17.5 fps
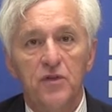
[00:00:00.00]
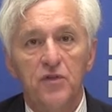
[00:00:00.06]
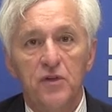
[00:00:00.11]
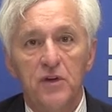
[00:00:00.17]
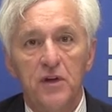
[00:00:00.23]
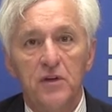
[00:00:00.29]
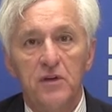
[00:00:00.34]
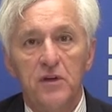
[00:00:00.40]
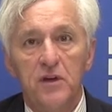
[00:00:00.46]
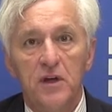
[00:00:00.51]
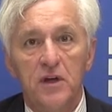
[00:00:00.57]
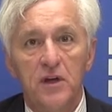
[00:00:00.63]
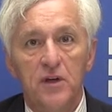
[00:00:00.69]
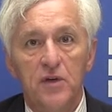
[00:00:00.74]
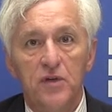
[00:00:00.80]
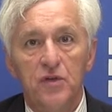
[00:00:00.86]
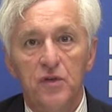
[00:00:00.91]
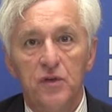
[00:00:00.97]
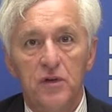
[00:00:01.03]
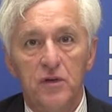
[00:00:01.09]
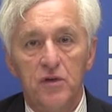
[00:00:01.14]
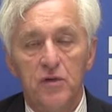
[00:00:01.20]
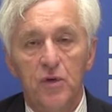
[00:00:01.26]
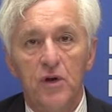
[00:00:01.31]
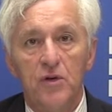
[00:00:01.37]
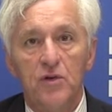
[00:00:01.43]
selected as
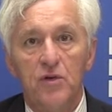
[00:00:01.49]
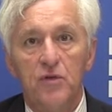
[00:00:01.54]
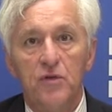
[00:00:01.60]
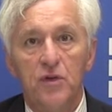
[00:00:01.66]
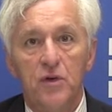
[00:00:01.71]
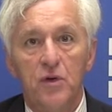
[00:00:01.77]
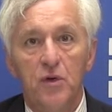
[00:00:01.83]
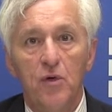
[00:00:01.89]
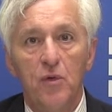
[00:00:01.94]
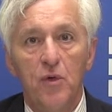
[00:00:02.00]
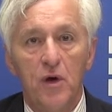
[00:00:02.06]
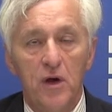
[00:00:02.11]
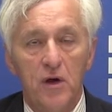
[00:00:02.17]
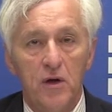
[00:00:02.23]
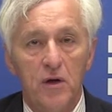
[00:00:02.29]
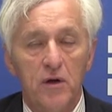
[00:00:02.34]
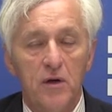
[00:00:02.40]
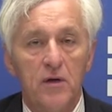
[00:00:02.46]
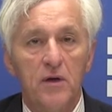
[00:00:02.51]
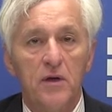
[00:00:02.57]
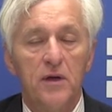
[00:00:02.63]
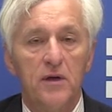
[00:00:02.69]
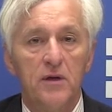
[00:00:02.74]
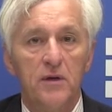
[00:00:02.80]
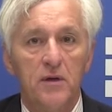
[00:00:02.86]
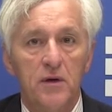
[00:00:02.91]
the Director of the OR.
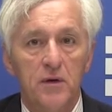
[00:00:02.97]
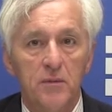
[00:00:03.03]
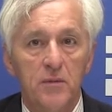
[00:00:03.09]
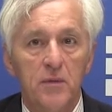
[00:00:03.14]
And